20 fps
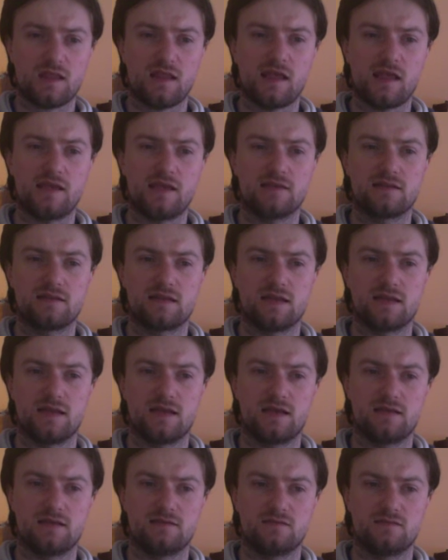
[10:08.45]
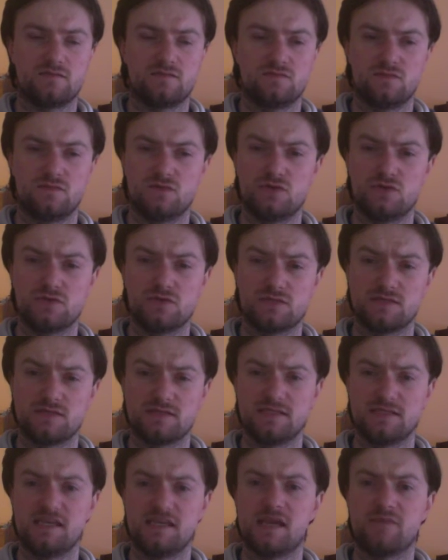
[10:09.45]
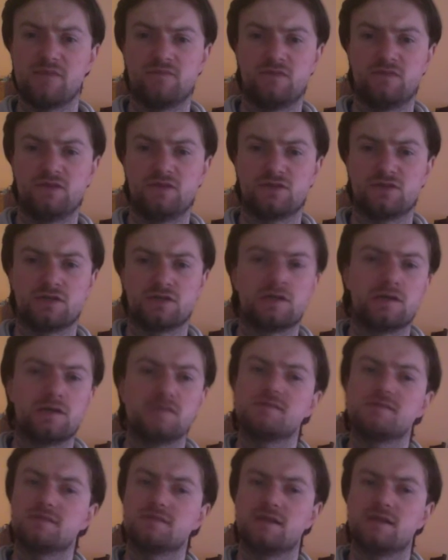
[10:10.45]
And use the DM feature, guys.